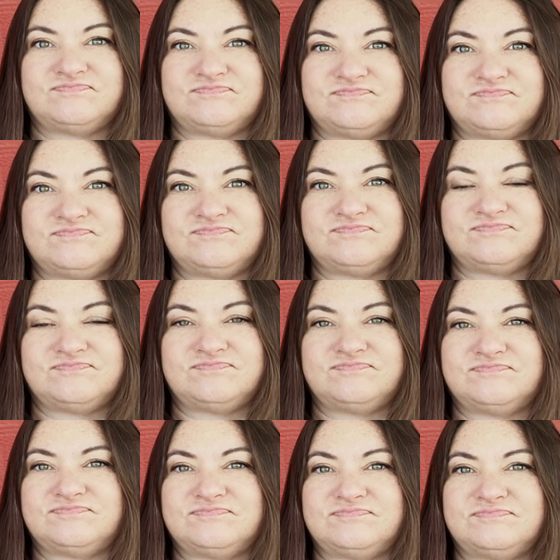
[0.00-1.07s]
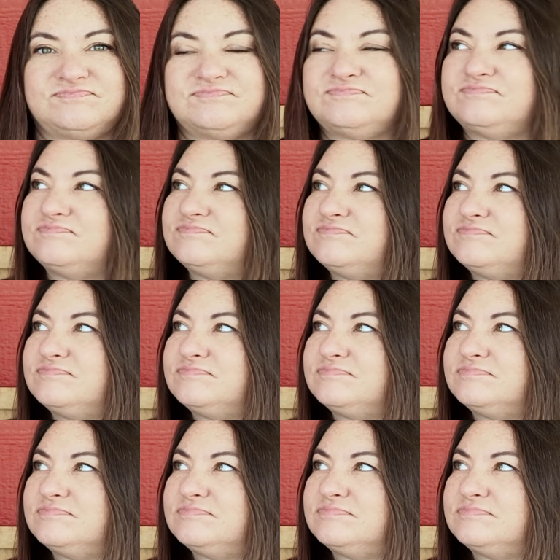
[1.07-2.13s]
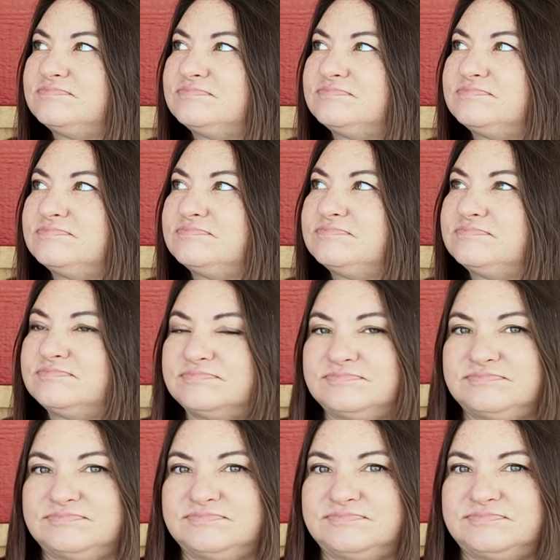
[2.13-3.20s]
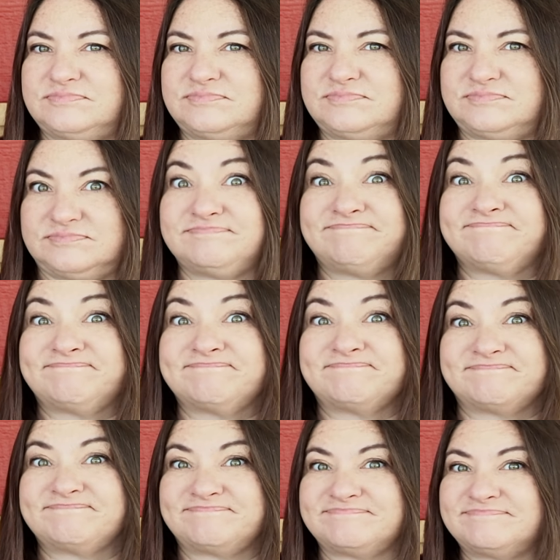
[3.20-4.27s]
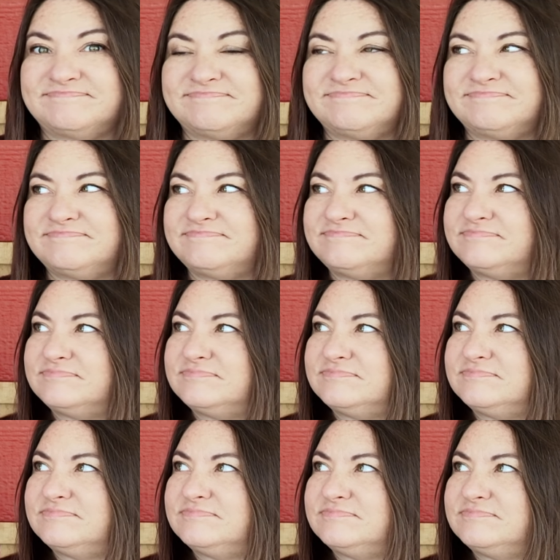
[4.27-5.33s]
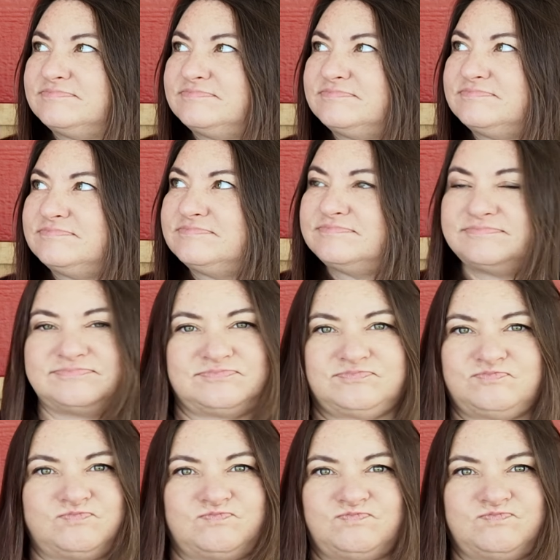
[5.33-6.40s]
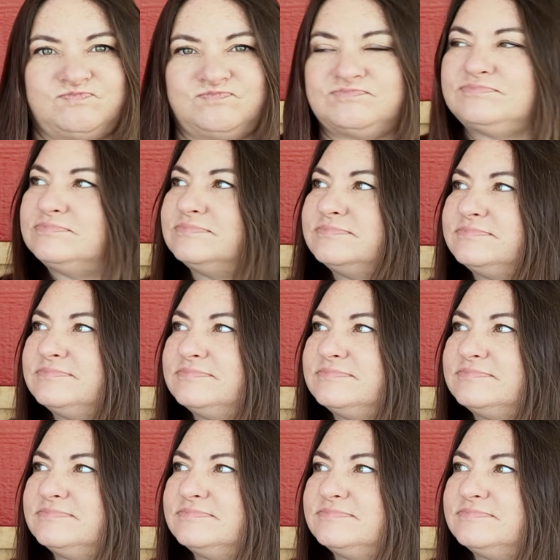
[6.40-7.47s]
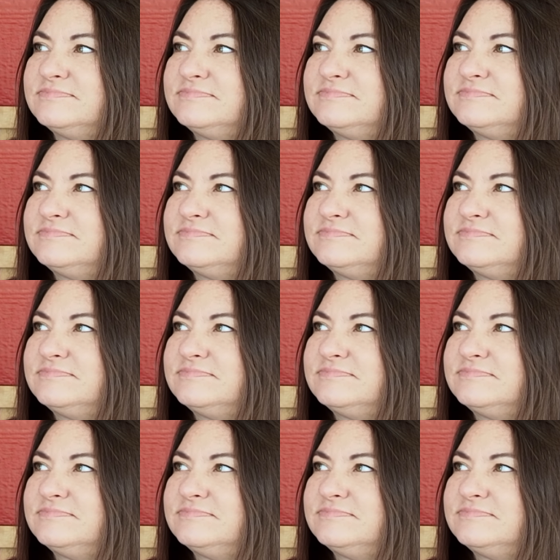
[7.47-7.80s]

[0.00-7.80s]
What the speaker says: No words are spoken by the person on screen.